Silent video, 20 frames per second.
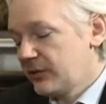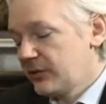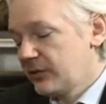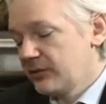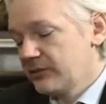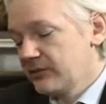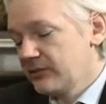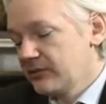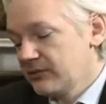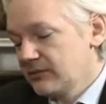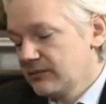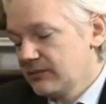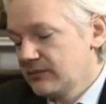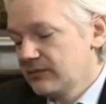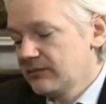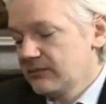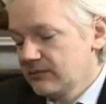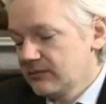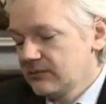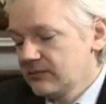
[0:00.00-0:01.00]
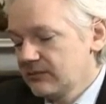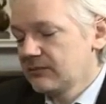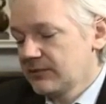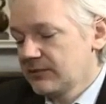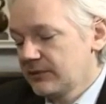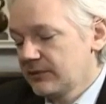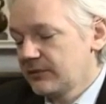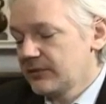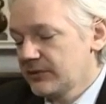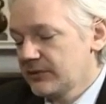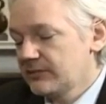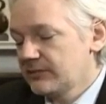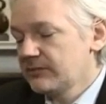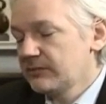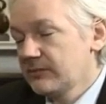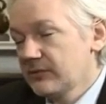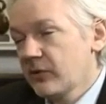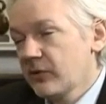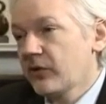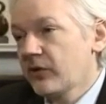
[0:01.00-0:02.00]
So she was
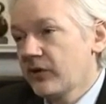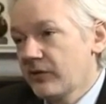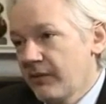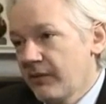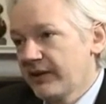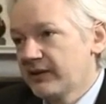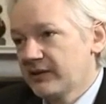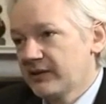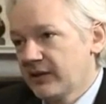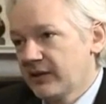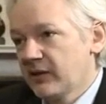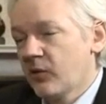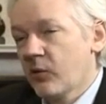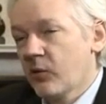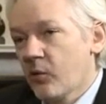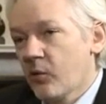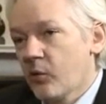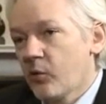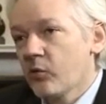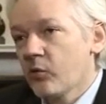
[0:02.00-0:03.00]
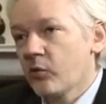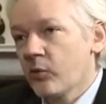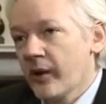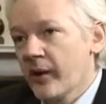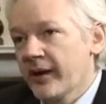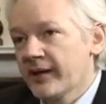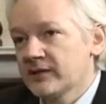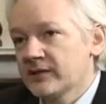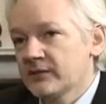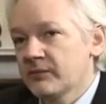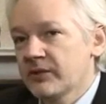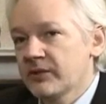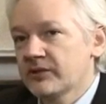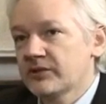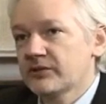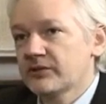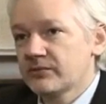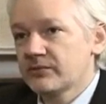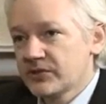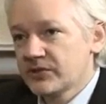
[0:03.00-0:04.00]
documenting all the ways in
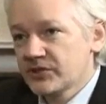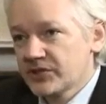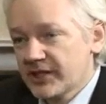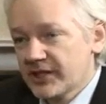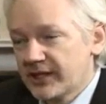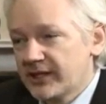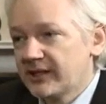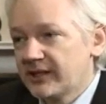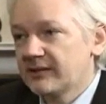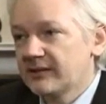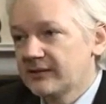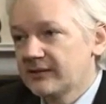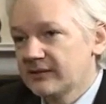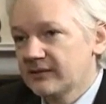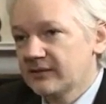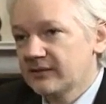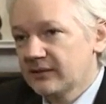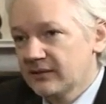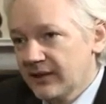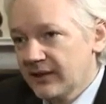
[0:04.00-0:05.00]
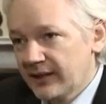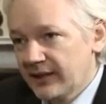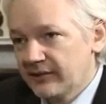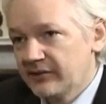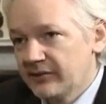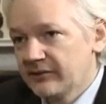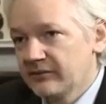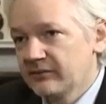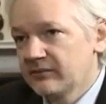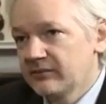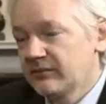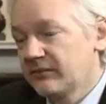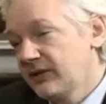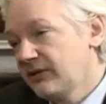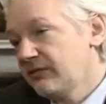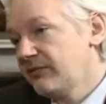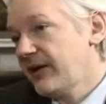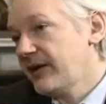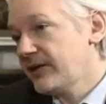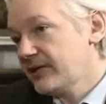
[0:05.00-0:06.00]
which she led
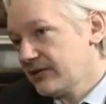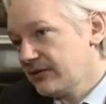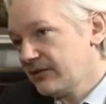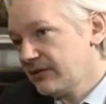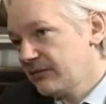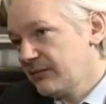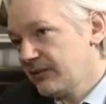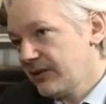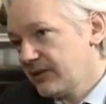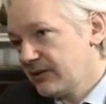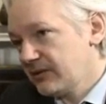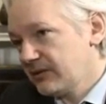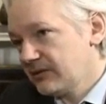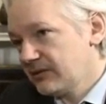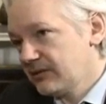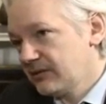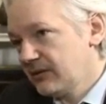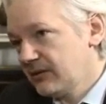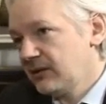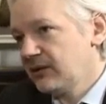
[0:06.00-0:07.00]
the invasion of Libya